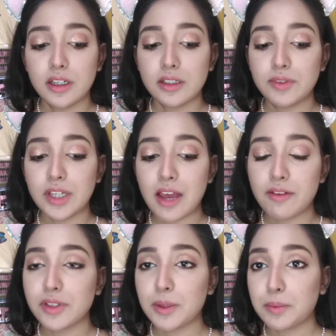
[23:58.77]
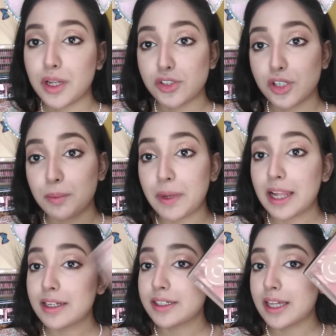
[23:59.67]
we have the blusher
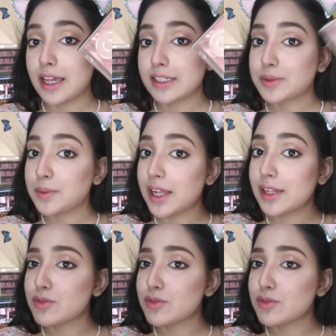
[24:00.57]
palette as well,